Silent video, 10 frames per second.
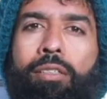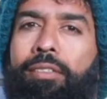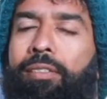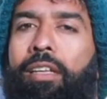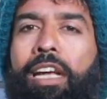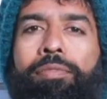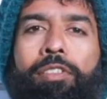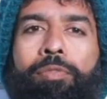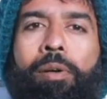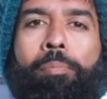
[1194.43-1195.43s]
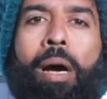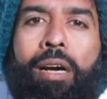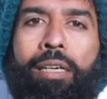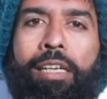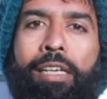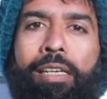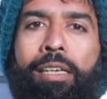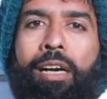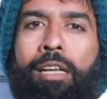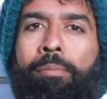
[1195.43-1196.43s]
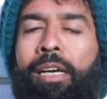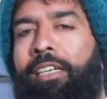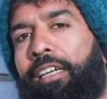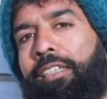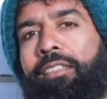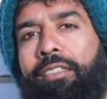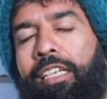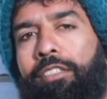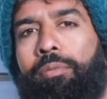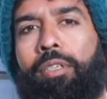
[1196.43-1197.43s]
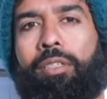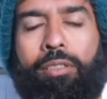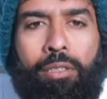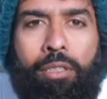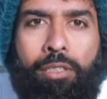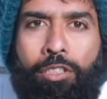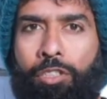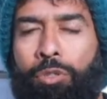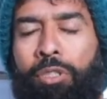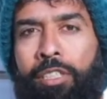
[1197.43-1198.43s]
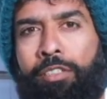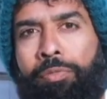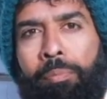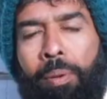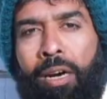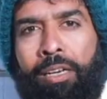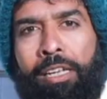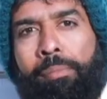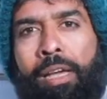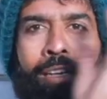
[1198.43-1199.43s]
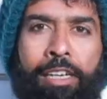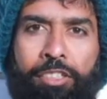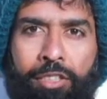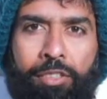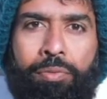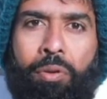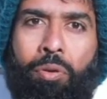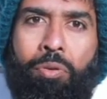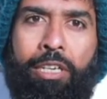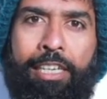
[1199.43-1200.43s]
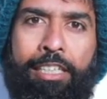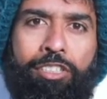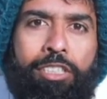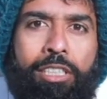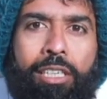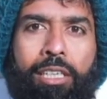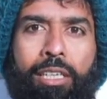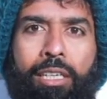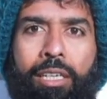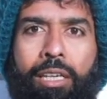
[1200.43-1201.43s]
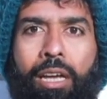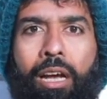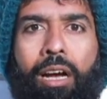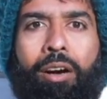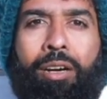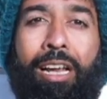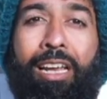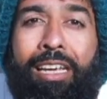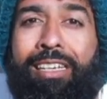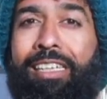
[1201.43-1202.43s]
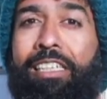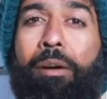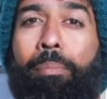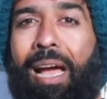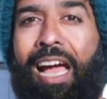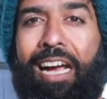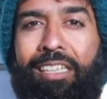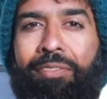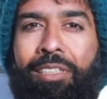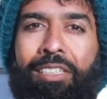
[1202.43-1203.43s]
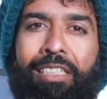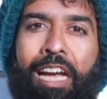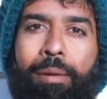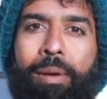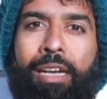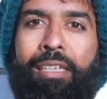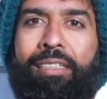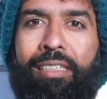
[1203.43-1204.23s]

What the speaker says: this life is for partying, I'll meditate in the next one, or youth is for partying, meditation is for old age, or I like clean up my act after retirement.